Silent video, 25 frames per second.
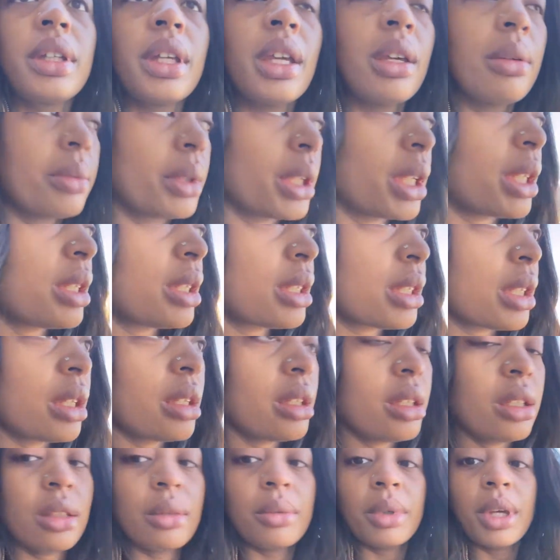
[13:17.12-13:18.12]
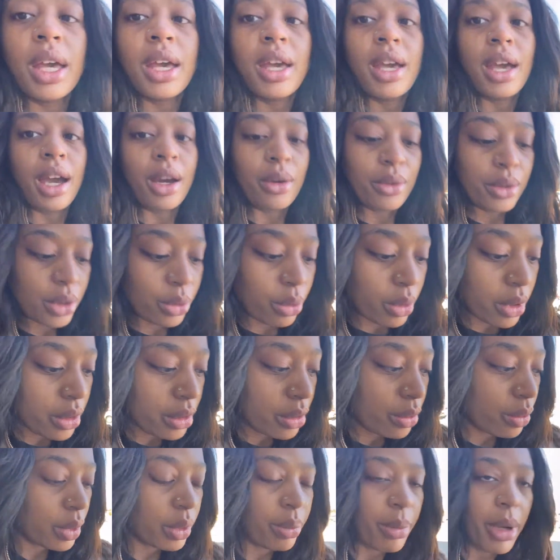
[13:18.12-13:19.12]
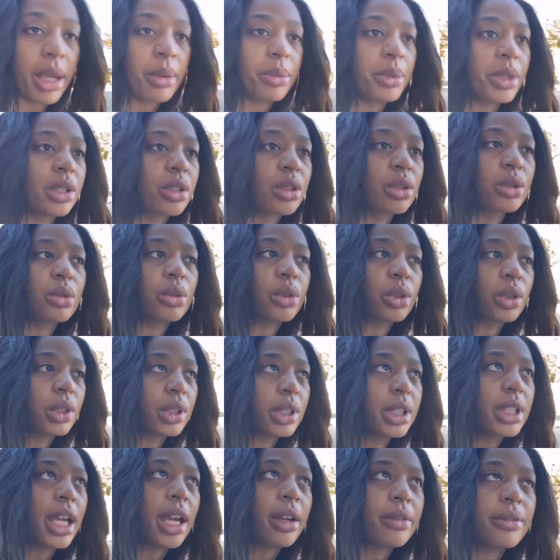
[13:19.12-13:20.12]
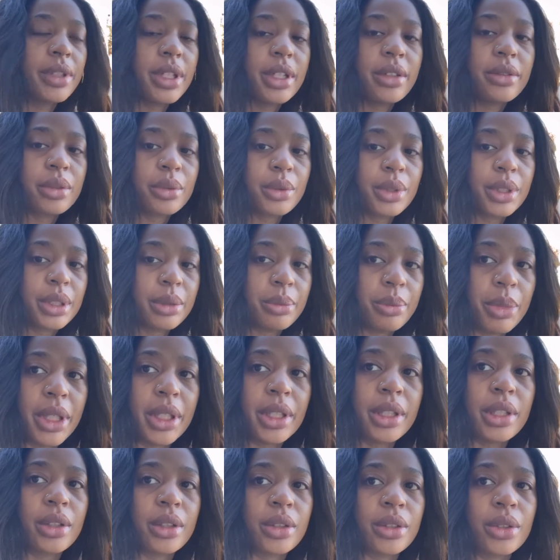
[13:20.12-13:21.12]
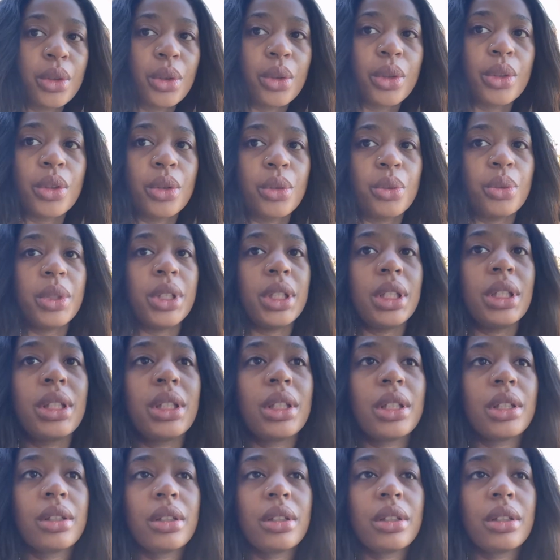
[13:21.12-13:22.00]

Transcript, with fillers: yep they set up i was worried we might be too early i've never really been here during the week